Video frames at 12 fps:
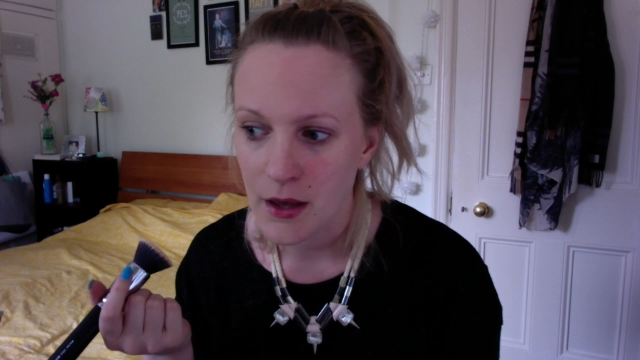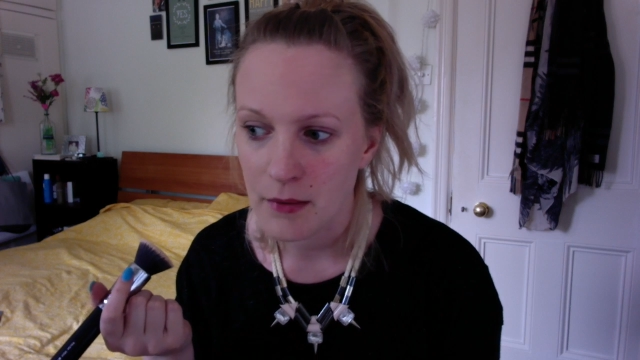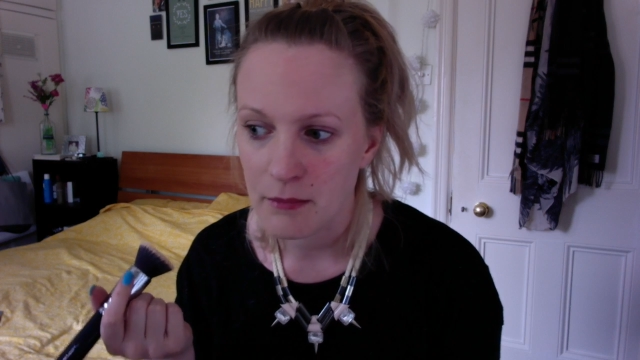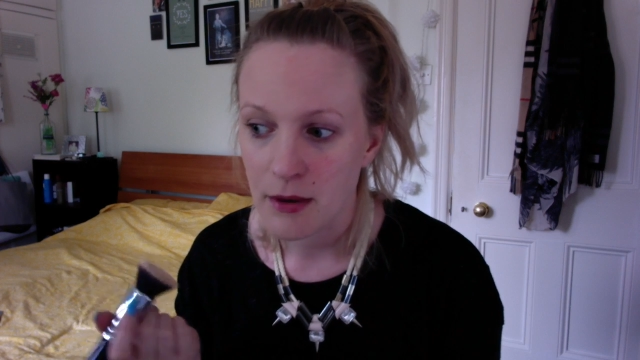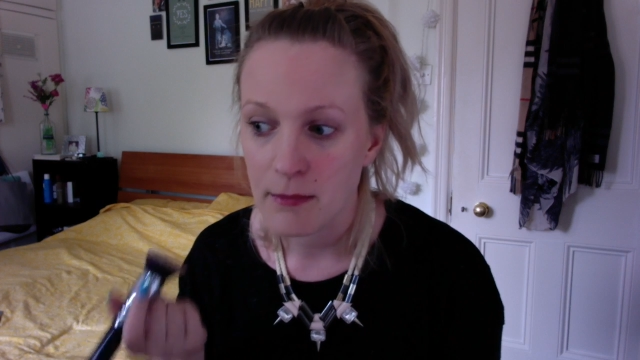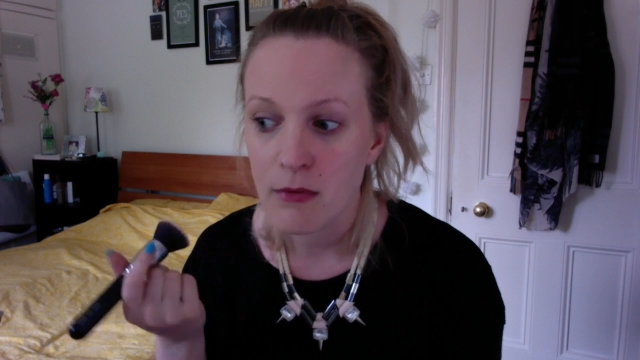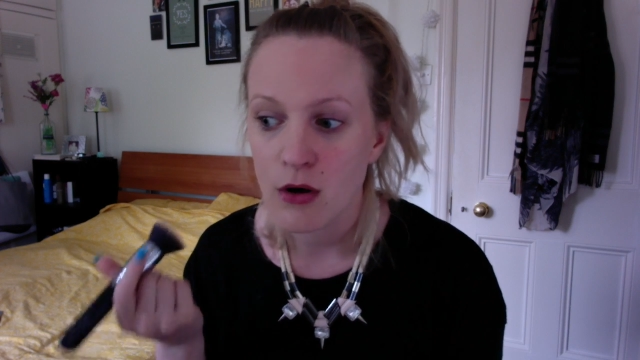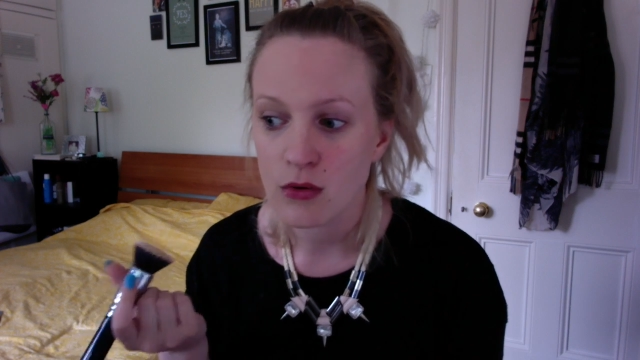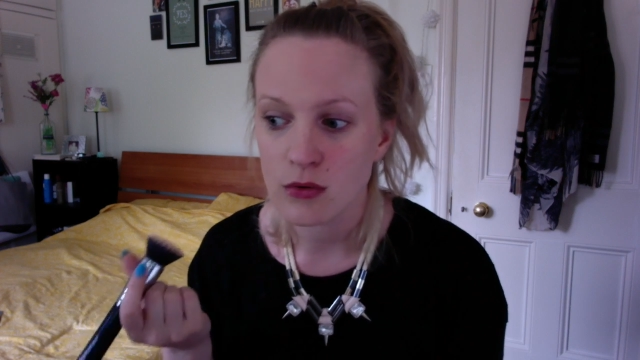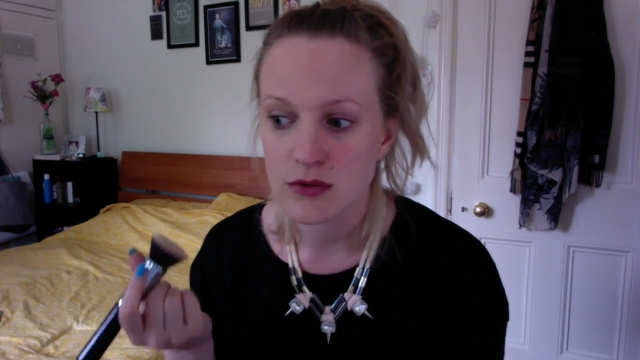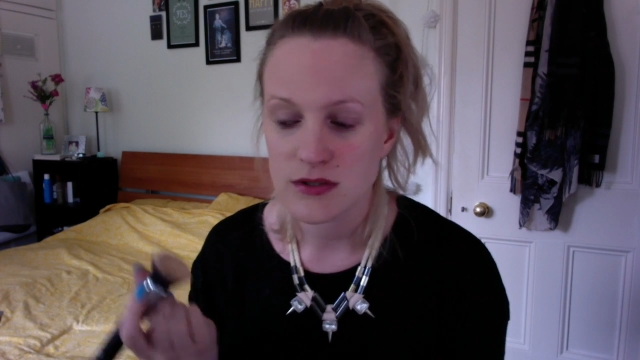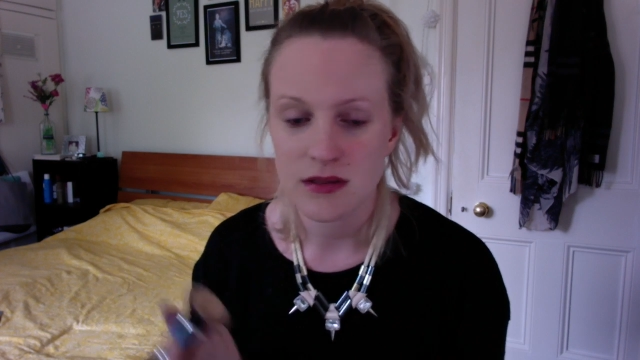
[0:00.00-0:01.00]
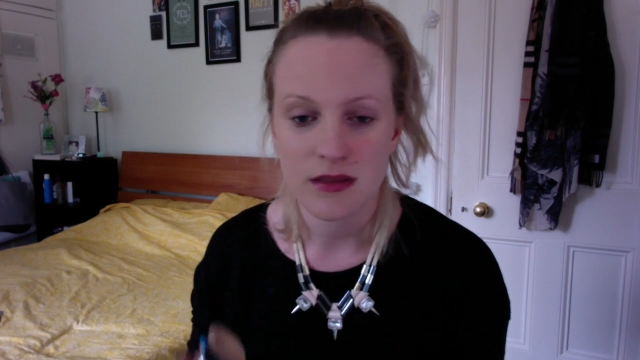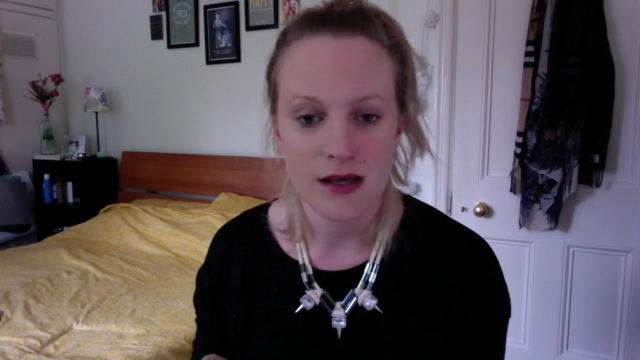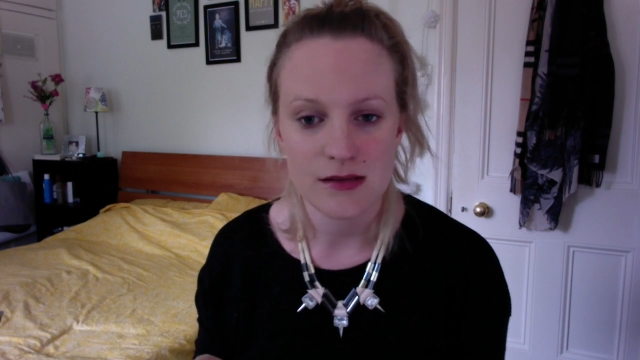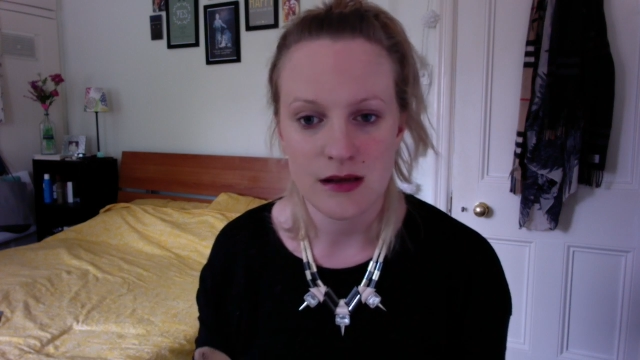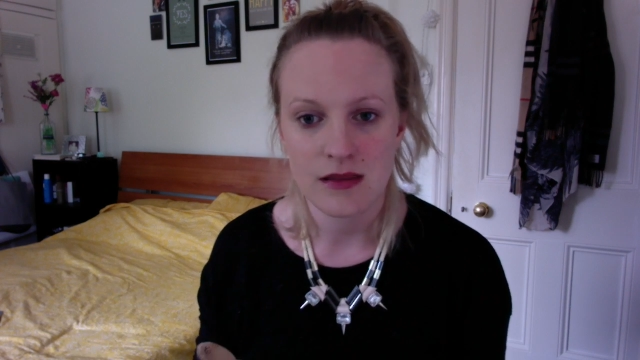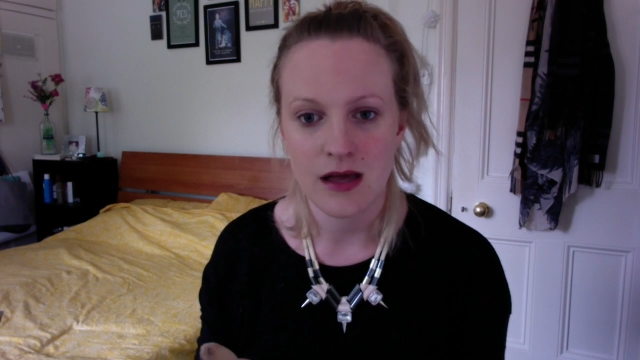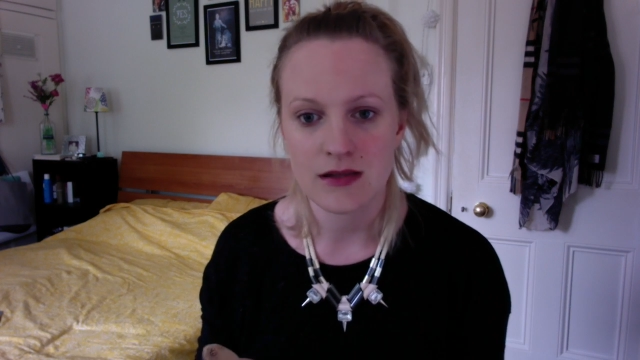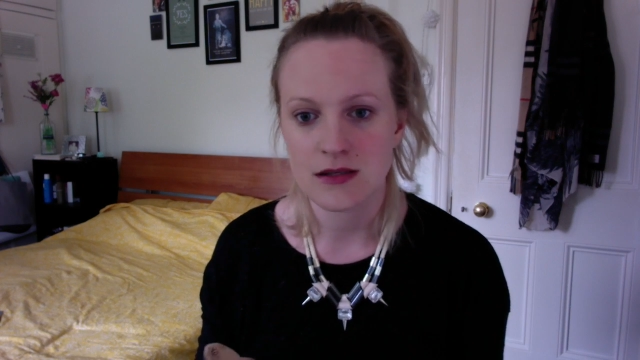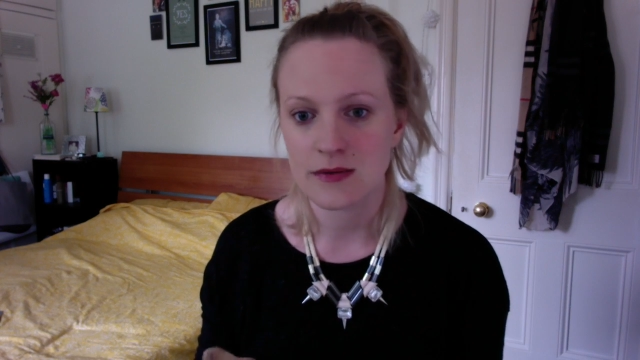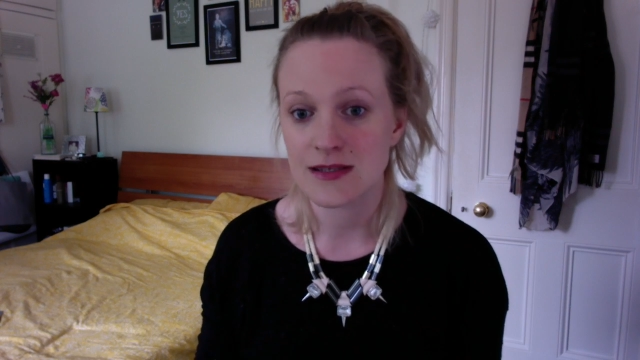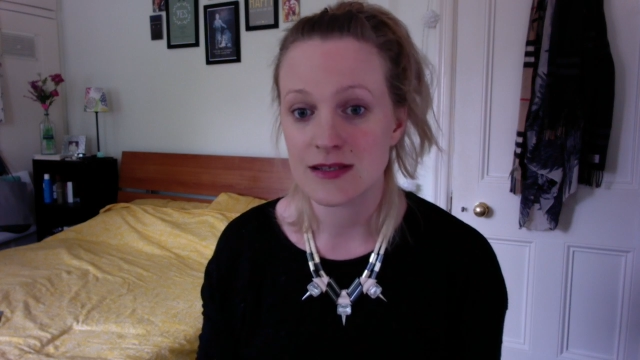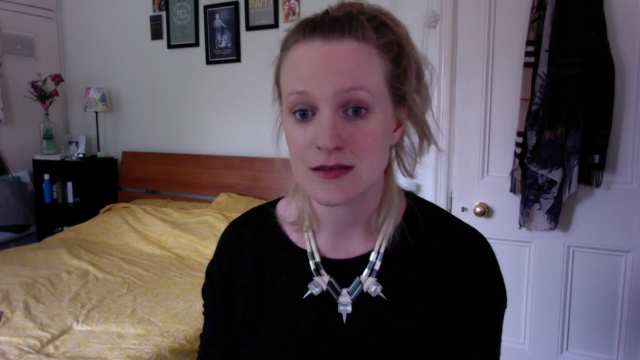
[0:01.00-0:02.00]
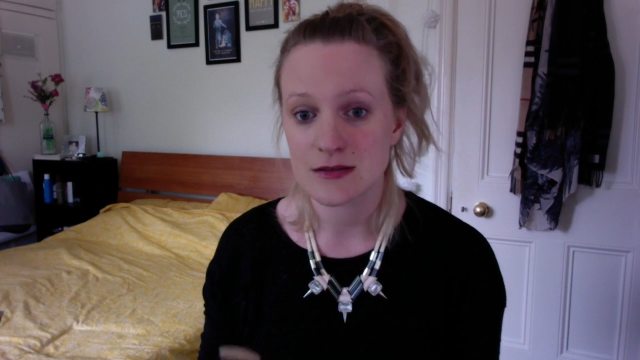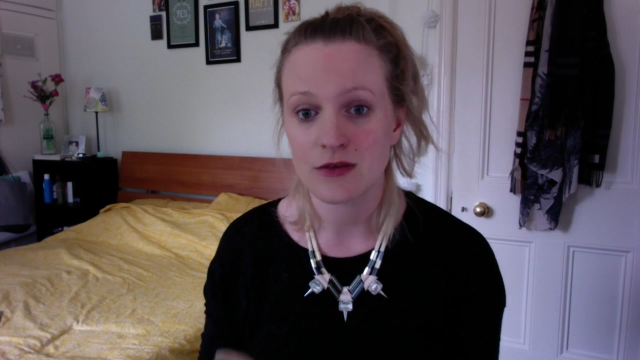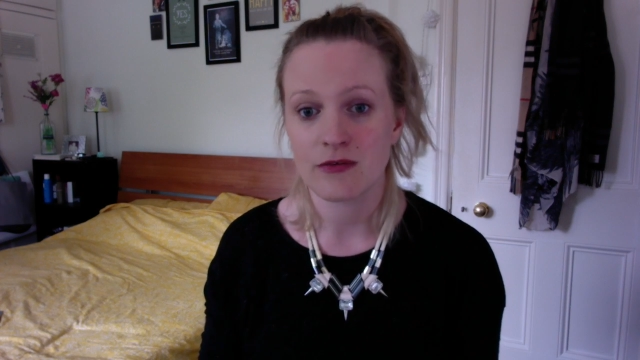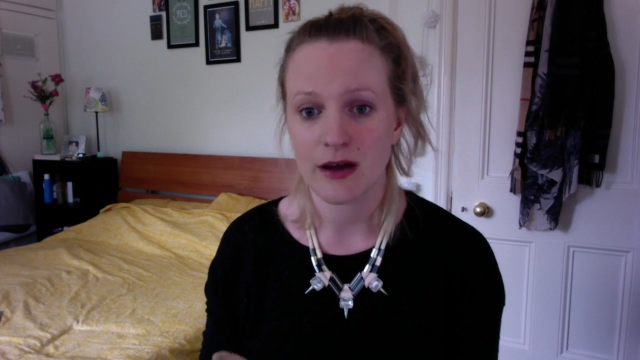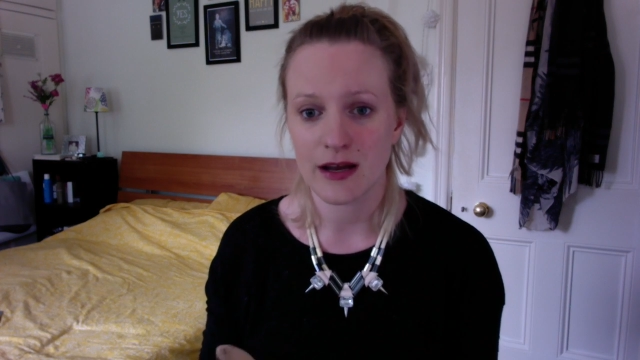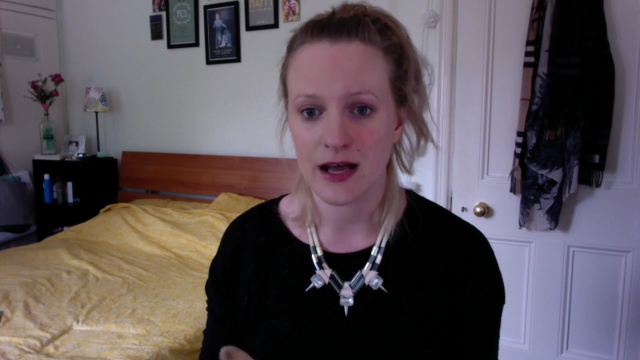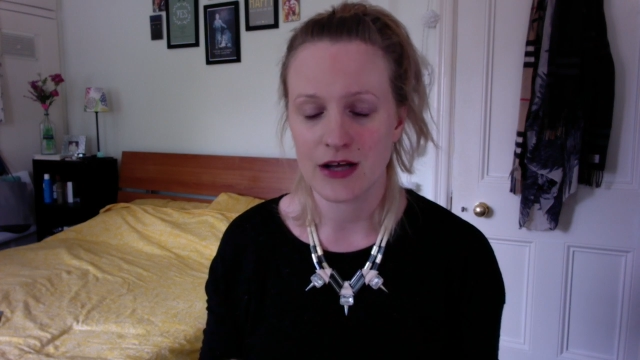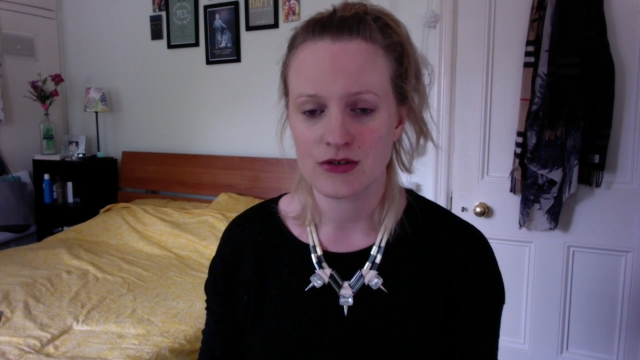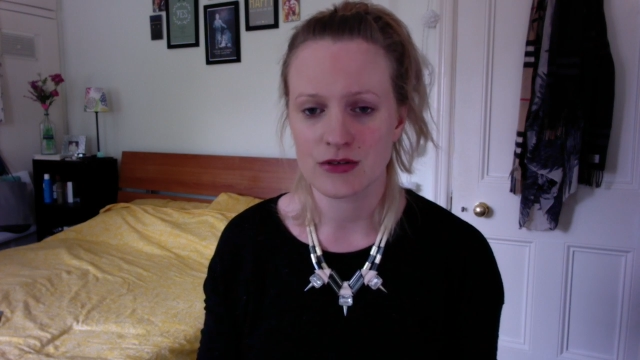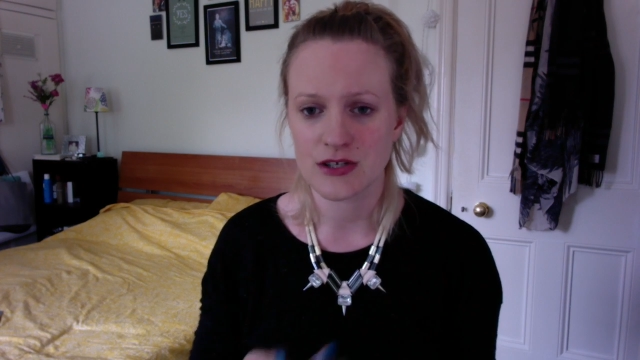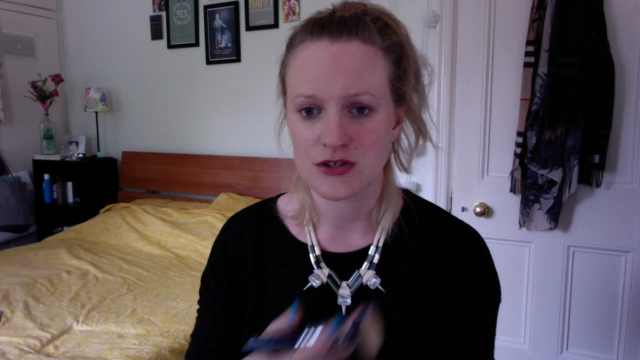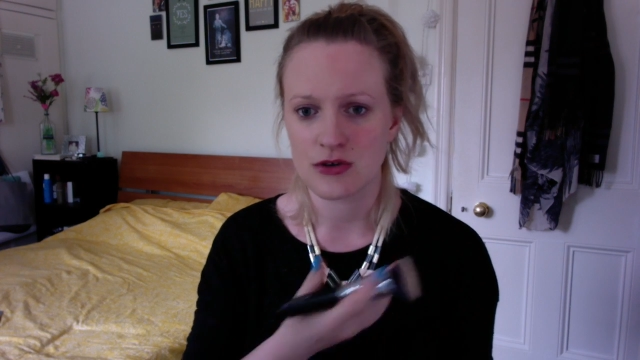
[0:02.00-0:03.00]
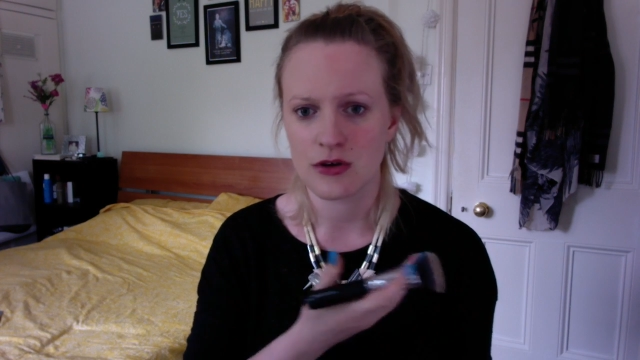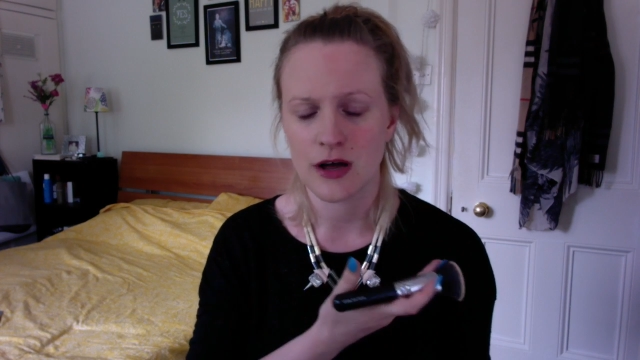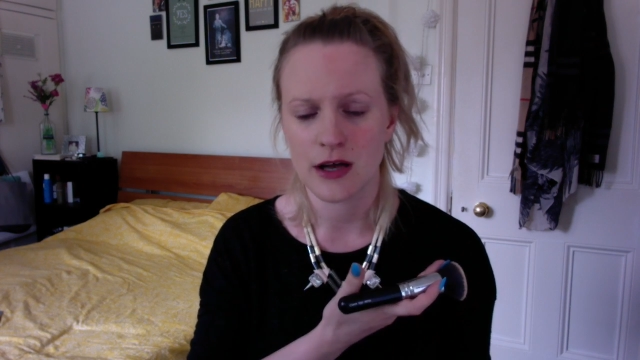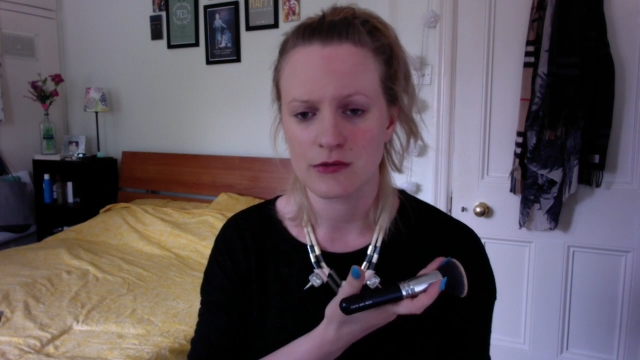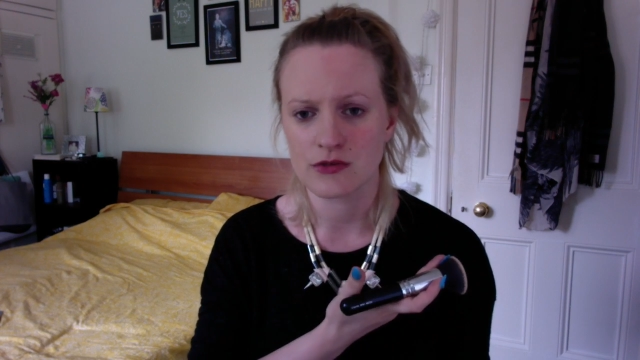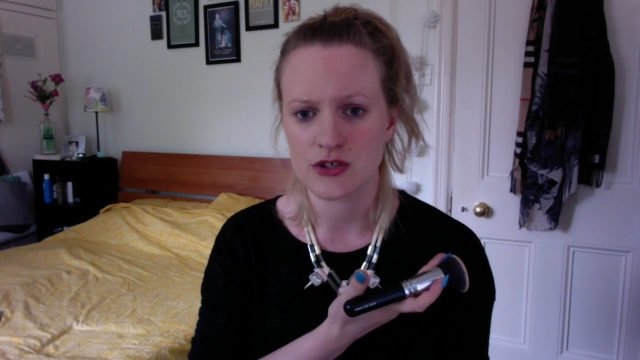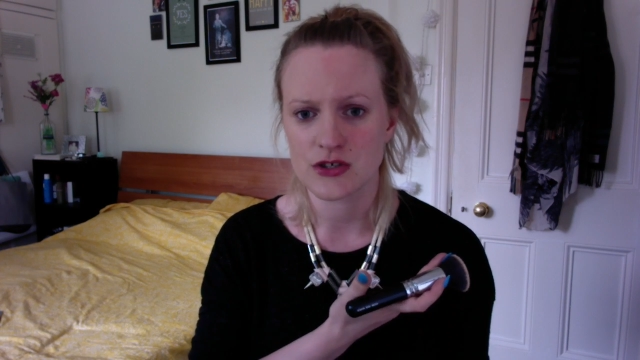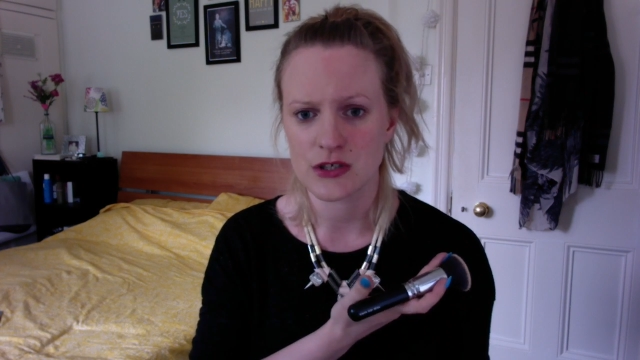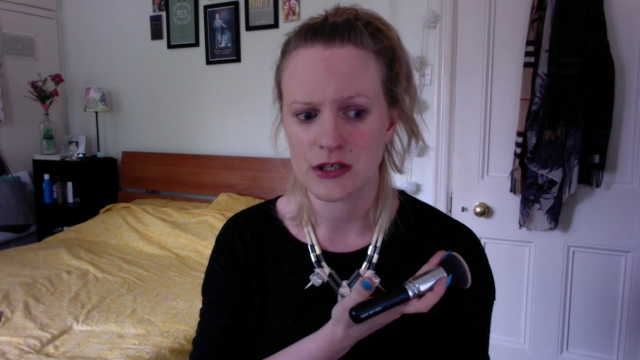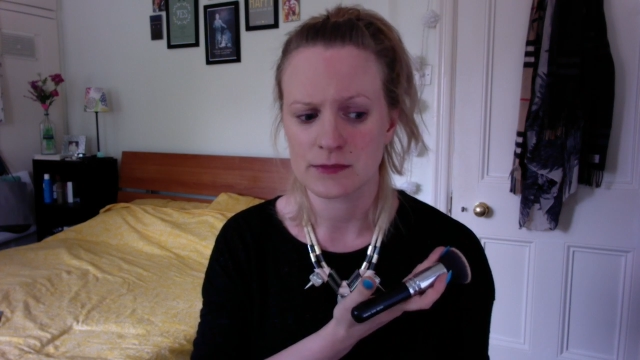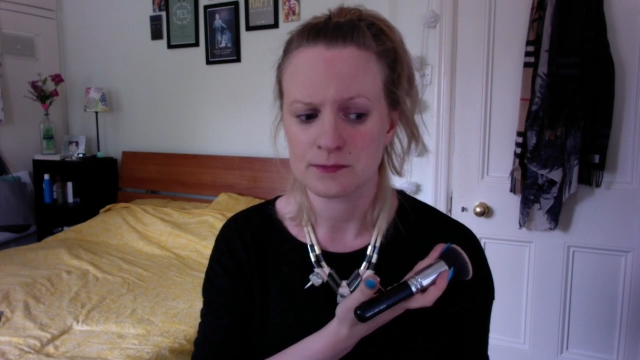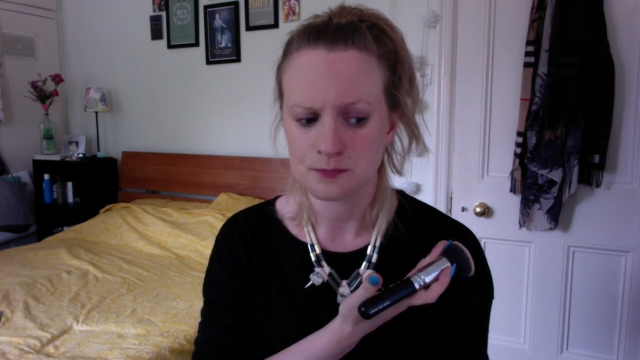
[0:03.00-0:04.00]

my moles and things like that, so it does look very natural. It's not kind of just a,